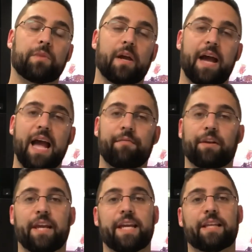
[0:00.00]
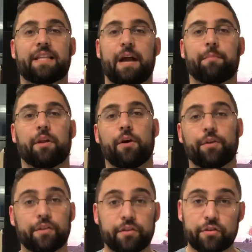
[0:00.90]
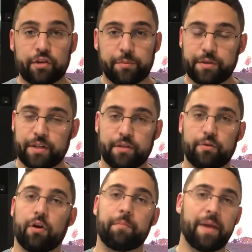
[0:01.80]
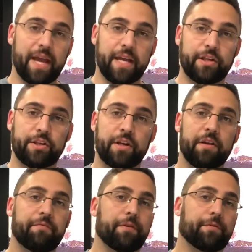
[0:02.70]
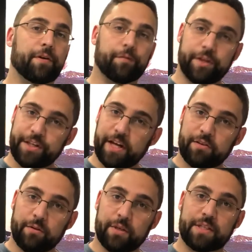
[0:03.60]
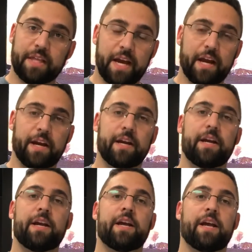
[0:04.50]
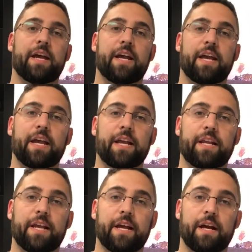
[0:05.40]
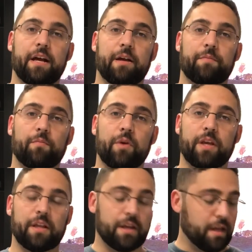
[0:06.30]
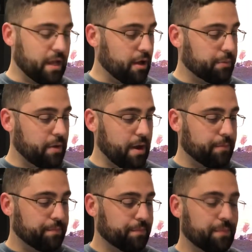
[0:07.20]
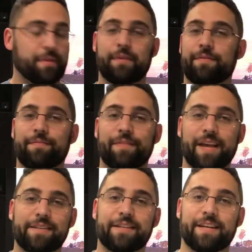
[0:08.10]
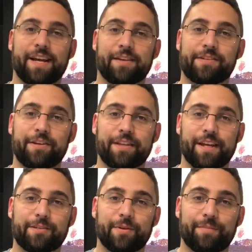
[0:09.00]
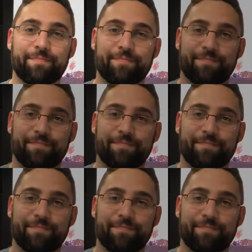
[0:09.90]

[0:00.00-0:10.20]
have a link down below in the description to our page. Feel free to reach out to us there, and we can help you out. Thanks, and I'll see you in the next one.